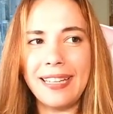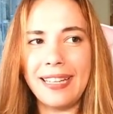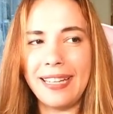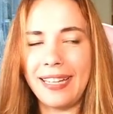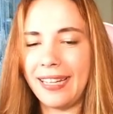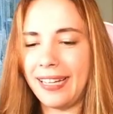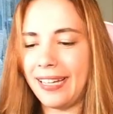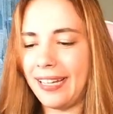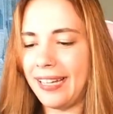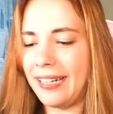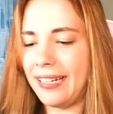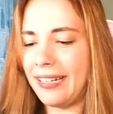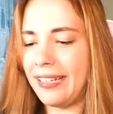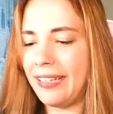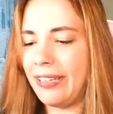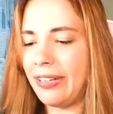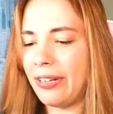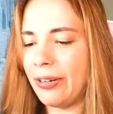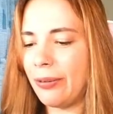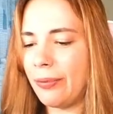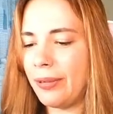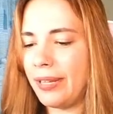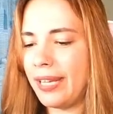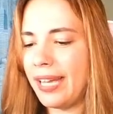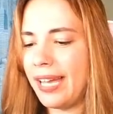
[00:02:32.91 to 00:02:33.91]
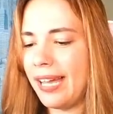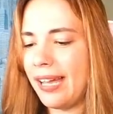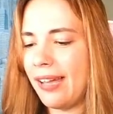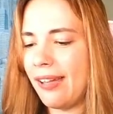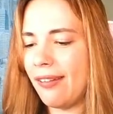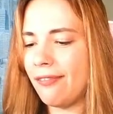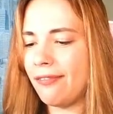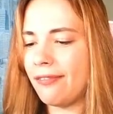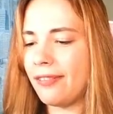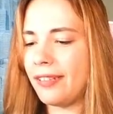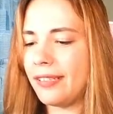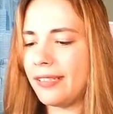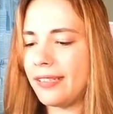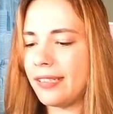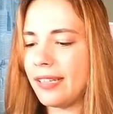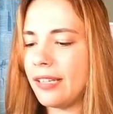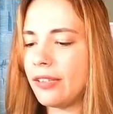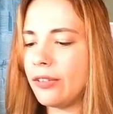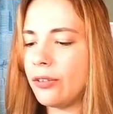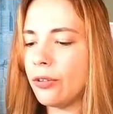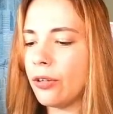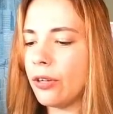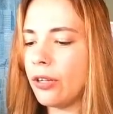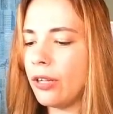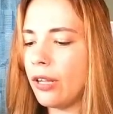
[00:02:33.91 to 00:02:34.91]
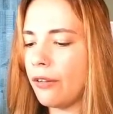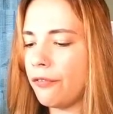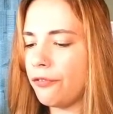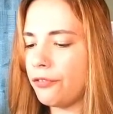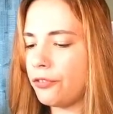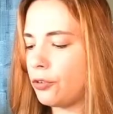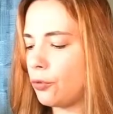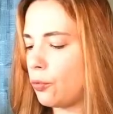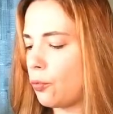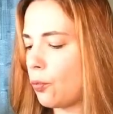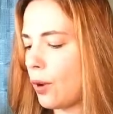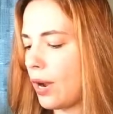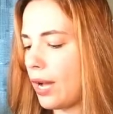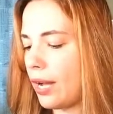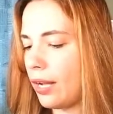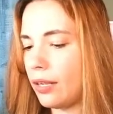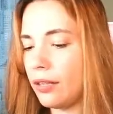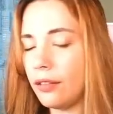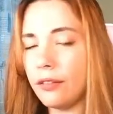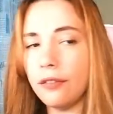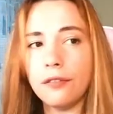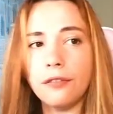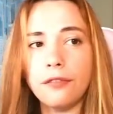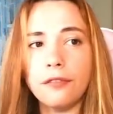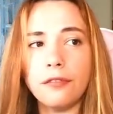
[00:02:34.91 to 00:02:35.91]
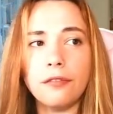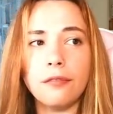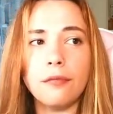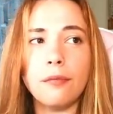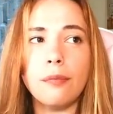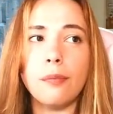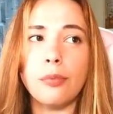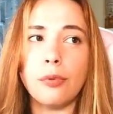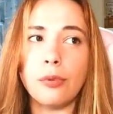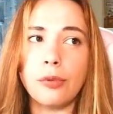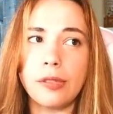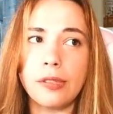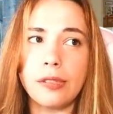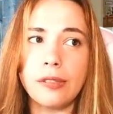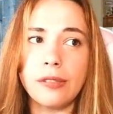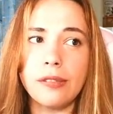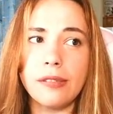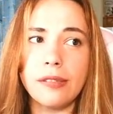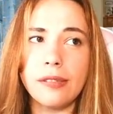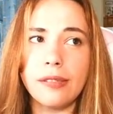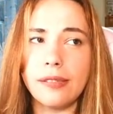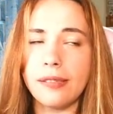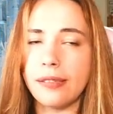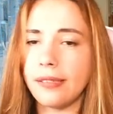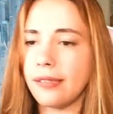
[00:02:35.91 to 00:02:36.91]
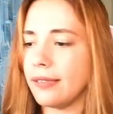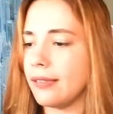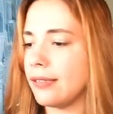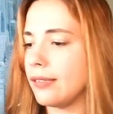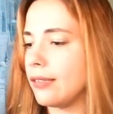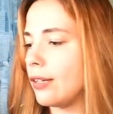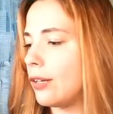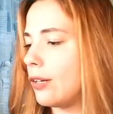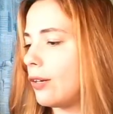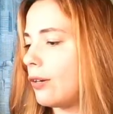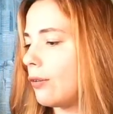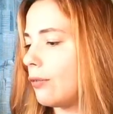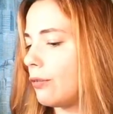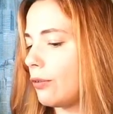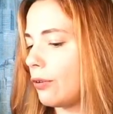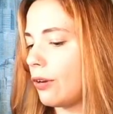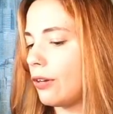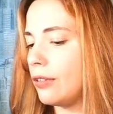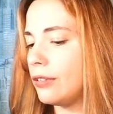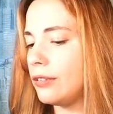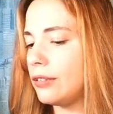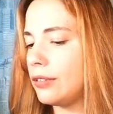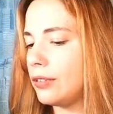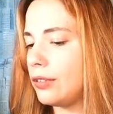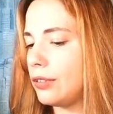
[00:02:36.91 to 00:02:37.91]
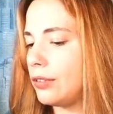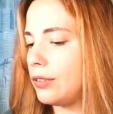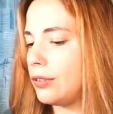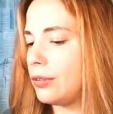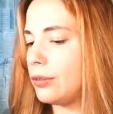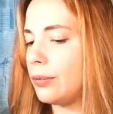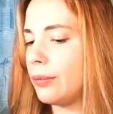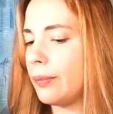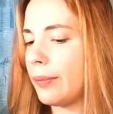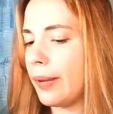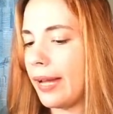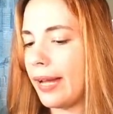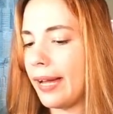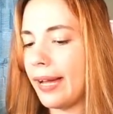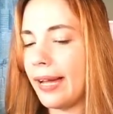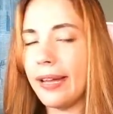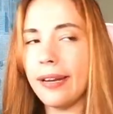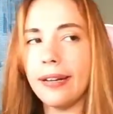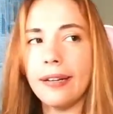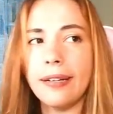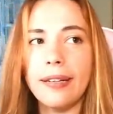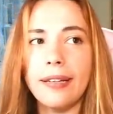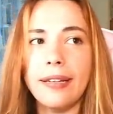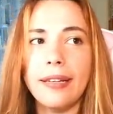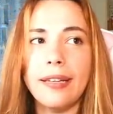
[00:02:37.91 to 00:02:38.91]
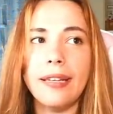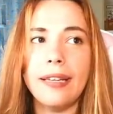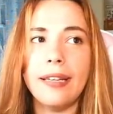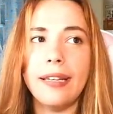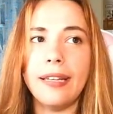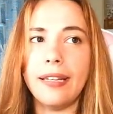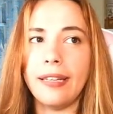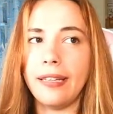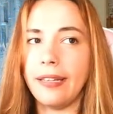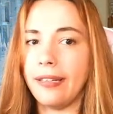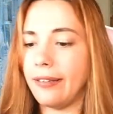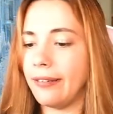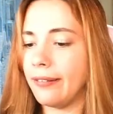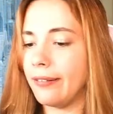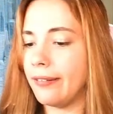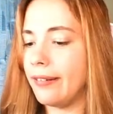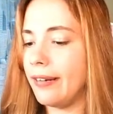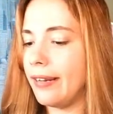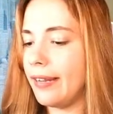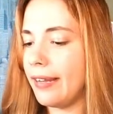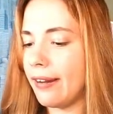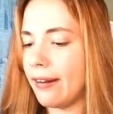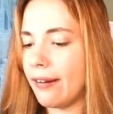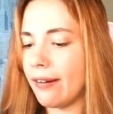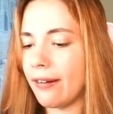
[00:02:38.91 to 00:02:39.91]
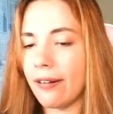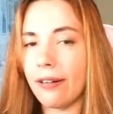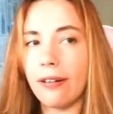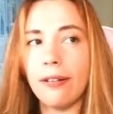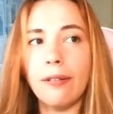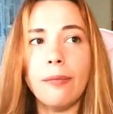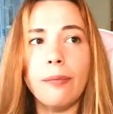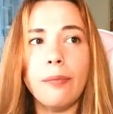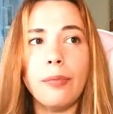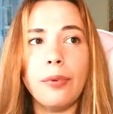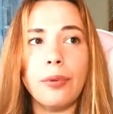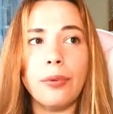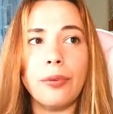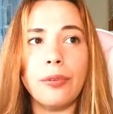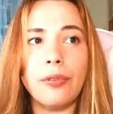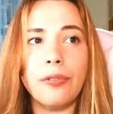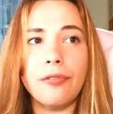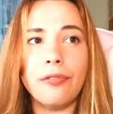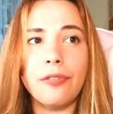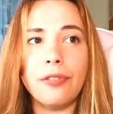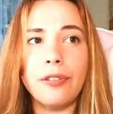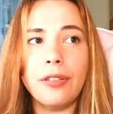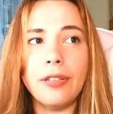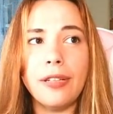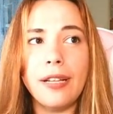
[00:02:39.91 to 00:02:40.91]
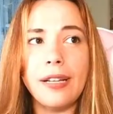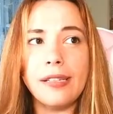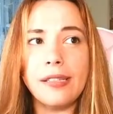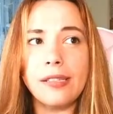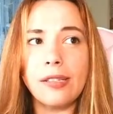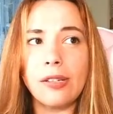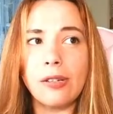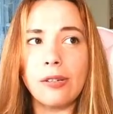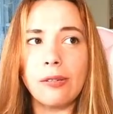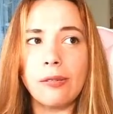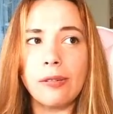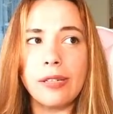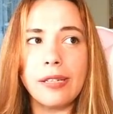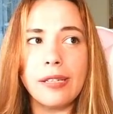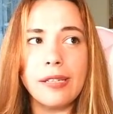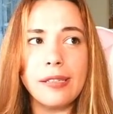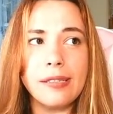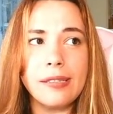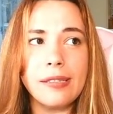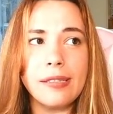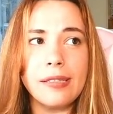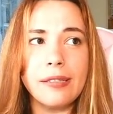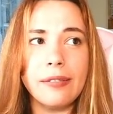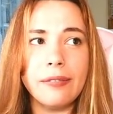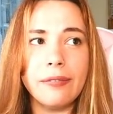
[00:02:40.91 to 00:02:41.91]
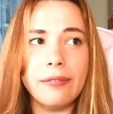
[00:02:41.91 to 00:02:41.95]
And here we have, it's a total of 12 boosters, so not too bad. Here they are, beautiful as always.